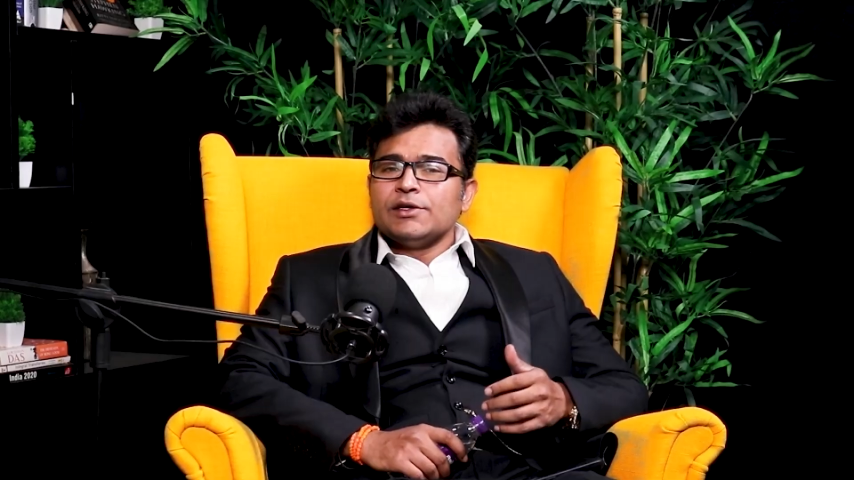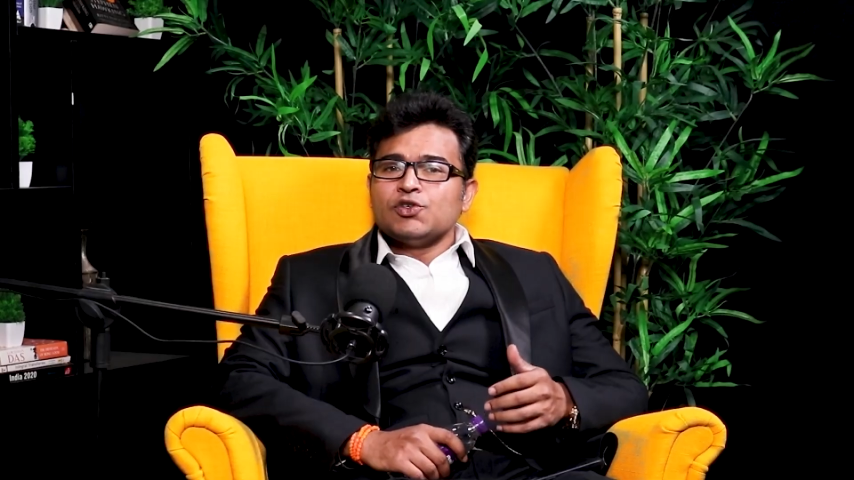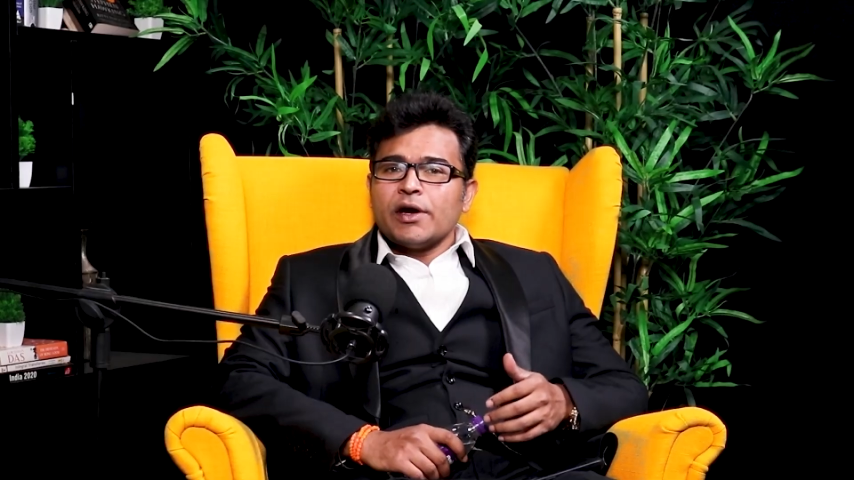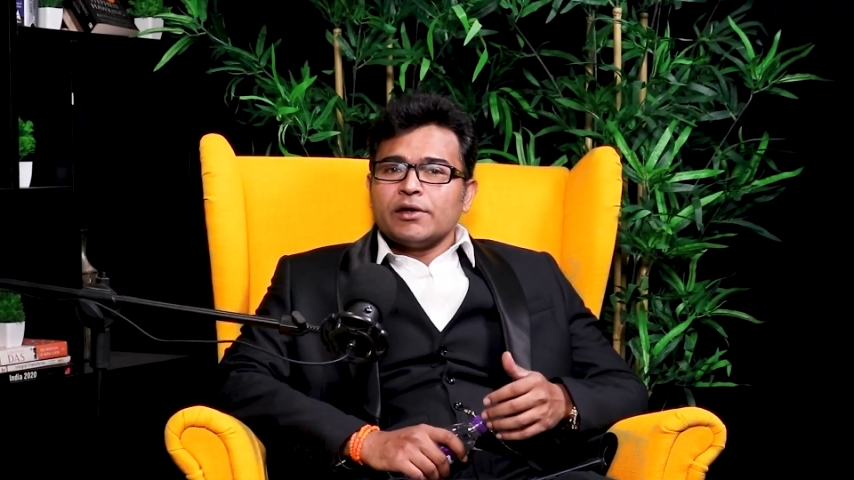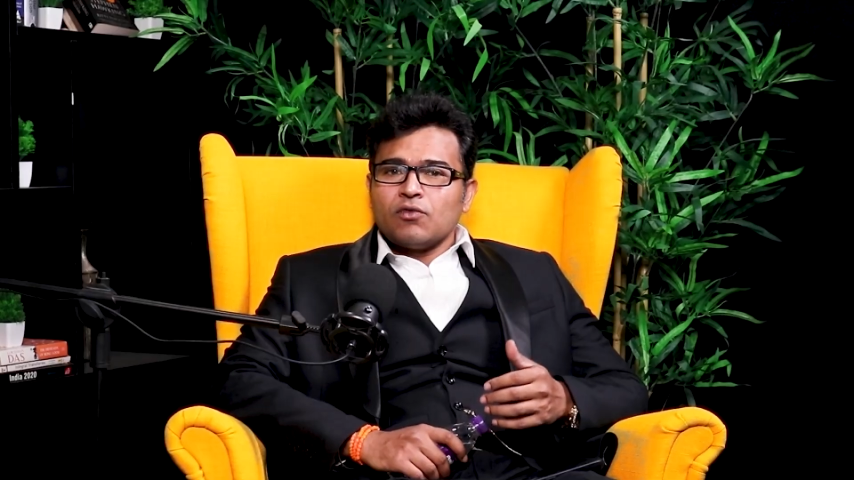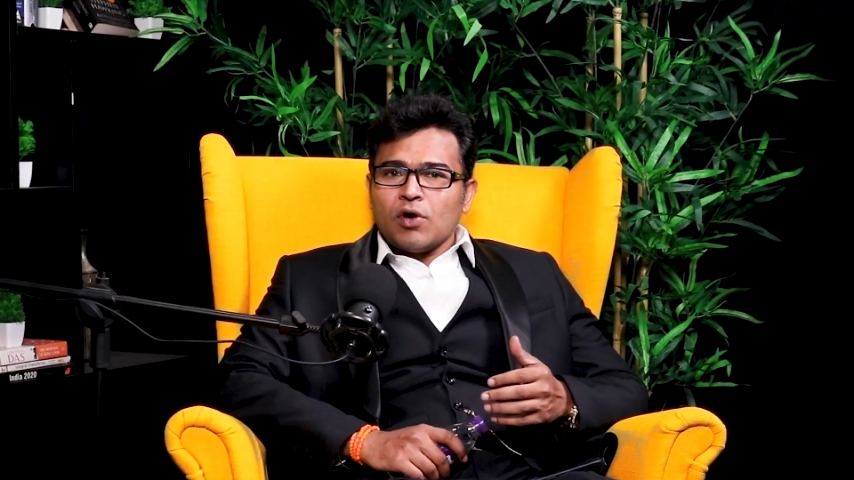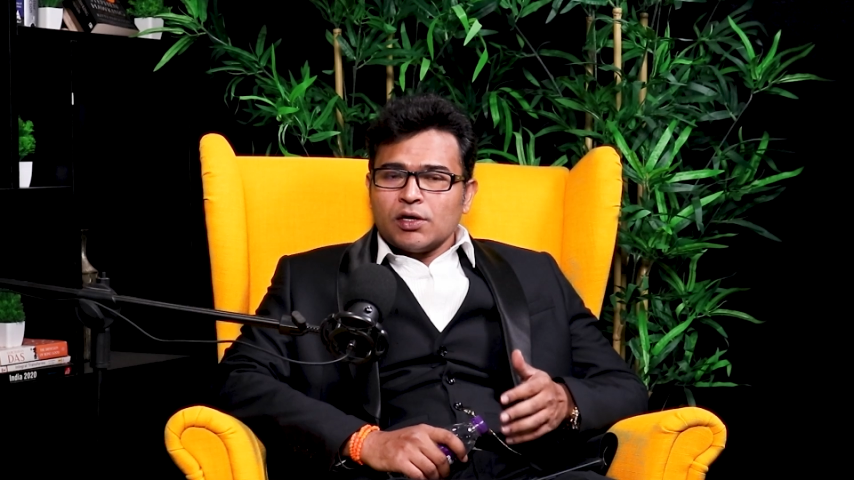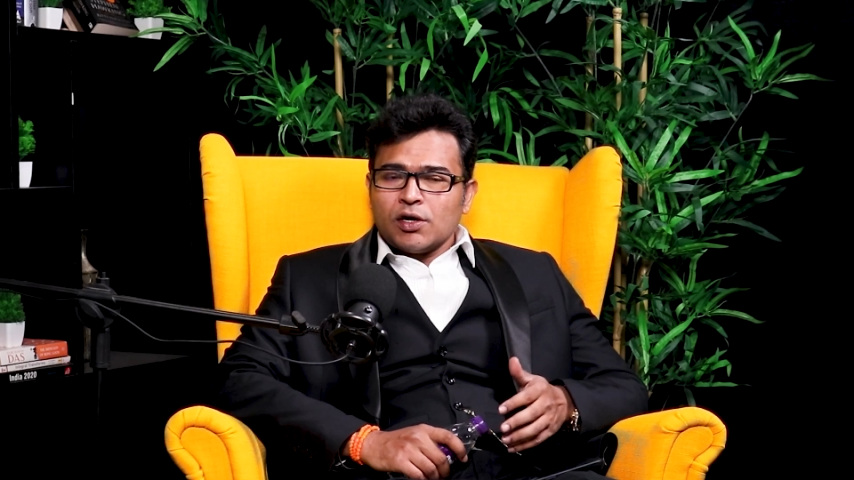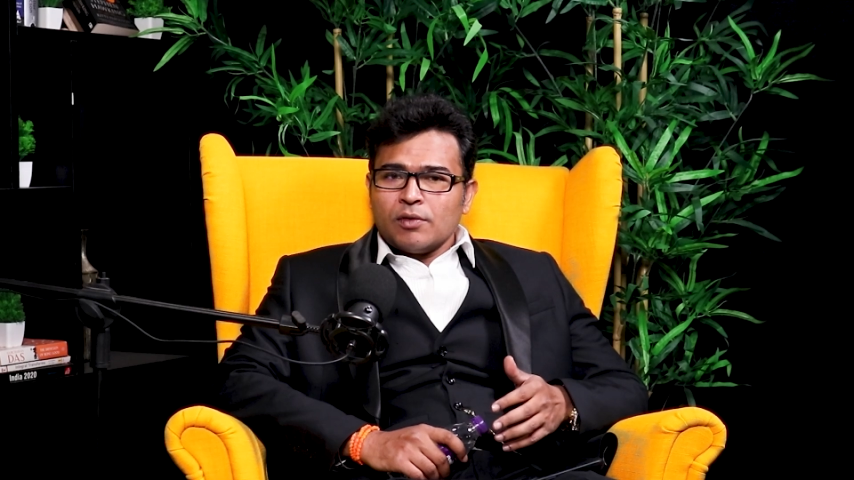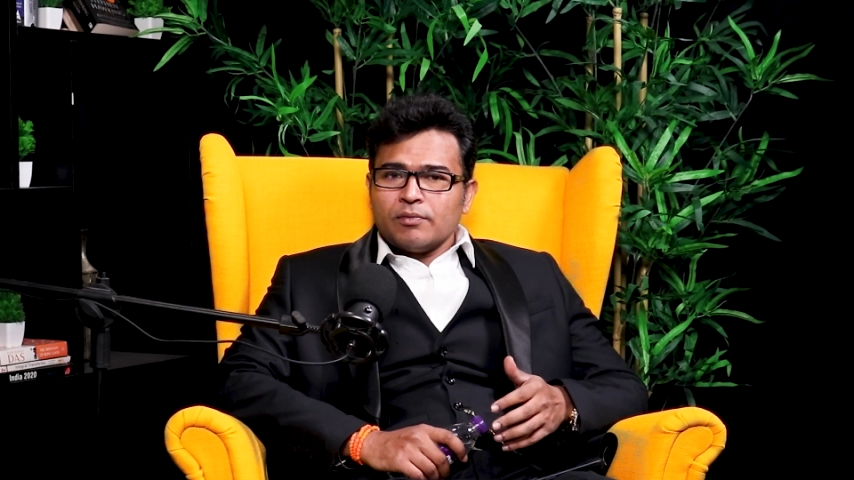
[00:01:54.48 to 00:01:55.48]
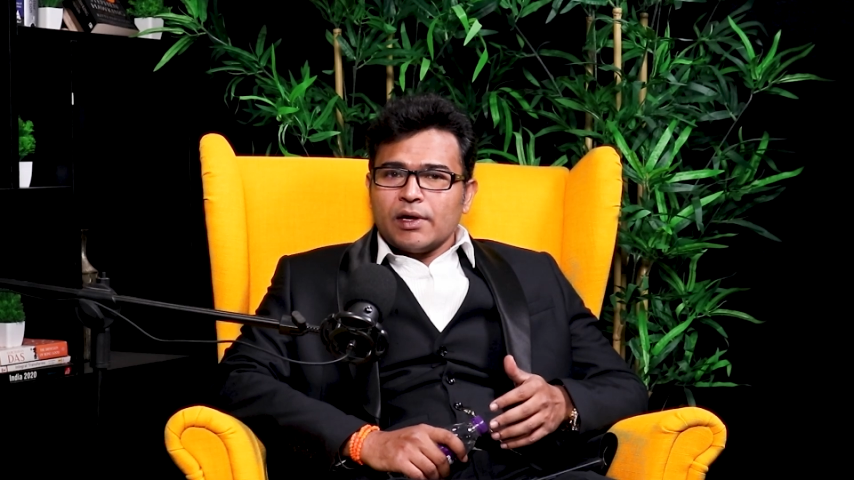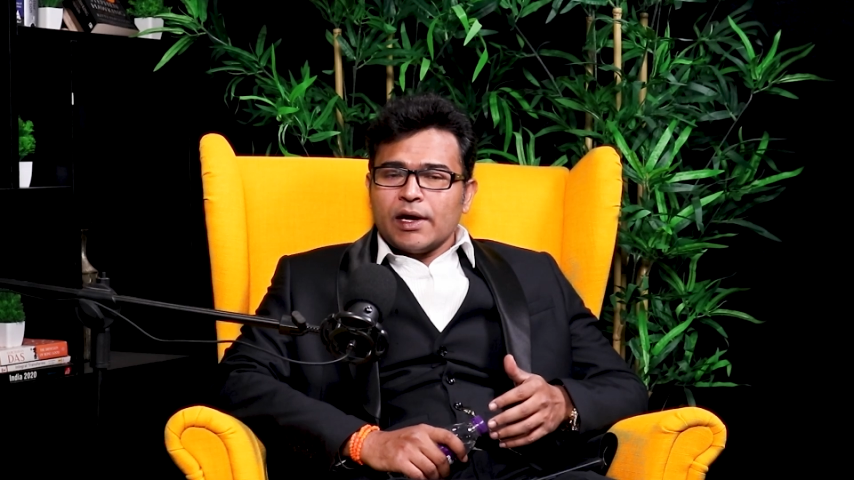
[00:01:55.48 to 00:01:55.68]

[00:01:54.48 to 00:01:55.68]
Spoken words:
He joined Qualcomm,